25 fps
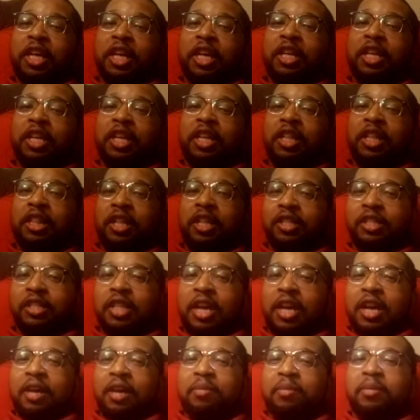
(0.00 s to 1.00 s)
did this
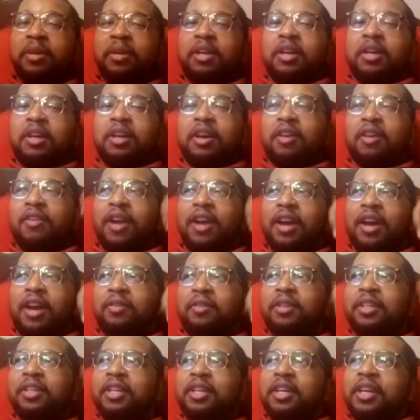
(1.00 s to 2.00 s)
time around,
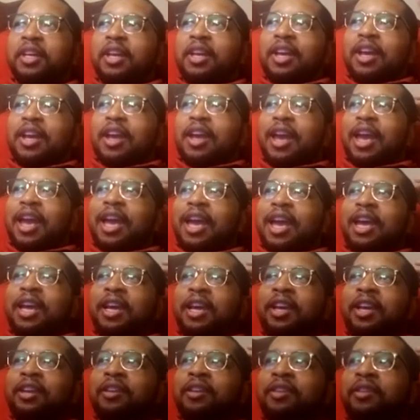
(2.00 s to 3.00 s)

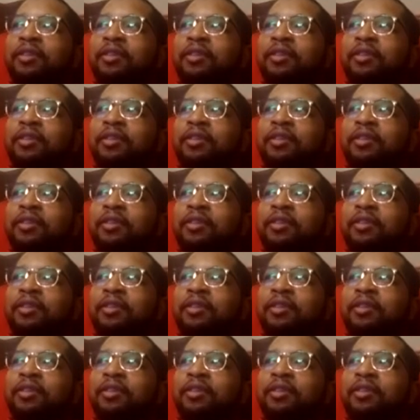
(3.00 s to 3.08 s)
and